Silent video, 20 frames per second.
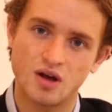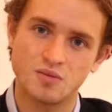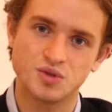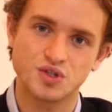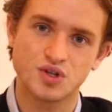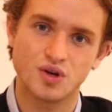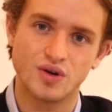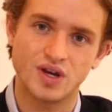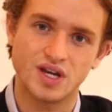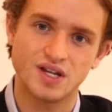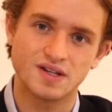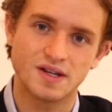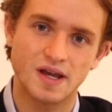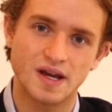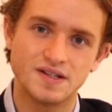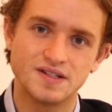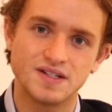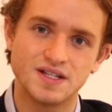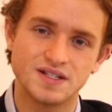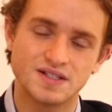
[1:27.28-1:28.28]
So in
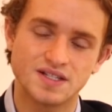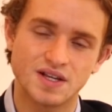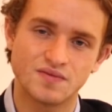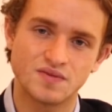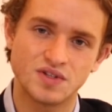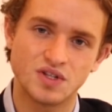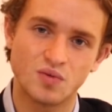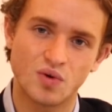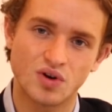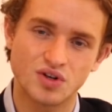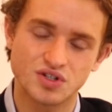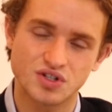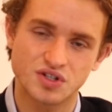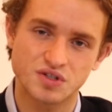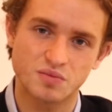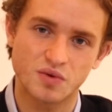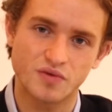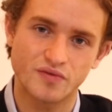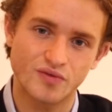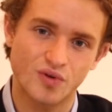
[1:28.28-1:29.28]
1971,
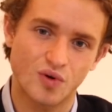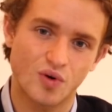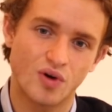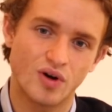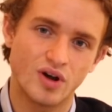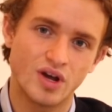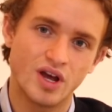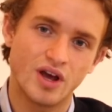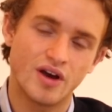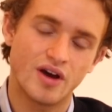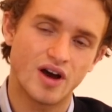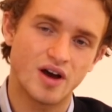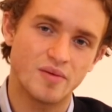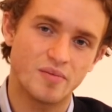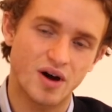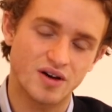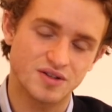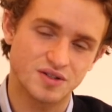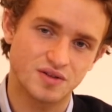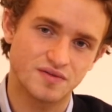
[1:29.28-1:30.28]
just before
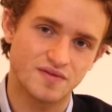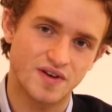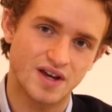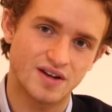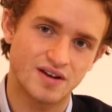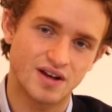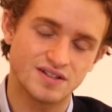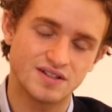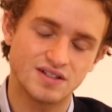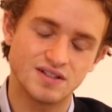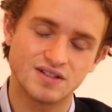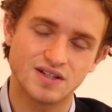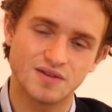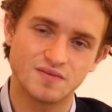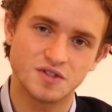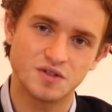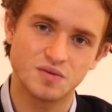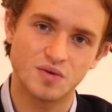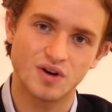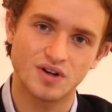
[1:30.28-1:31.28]
Basel Fair
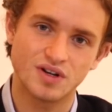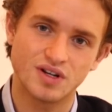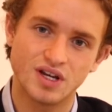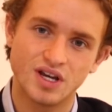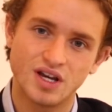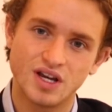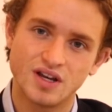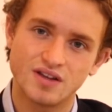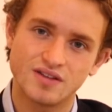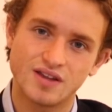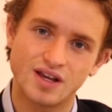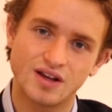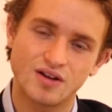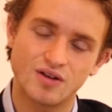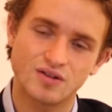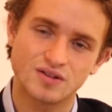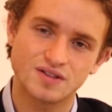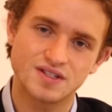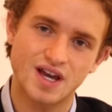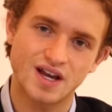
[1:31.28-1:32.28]
1971, they
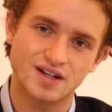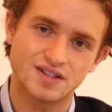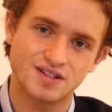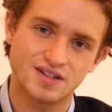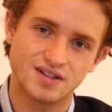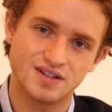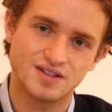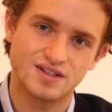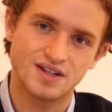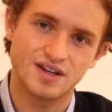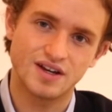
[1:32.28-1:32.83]
contacted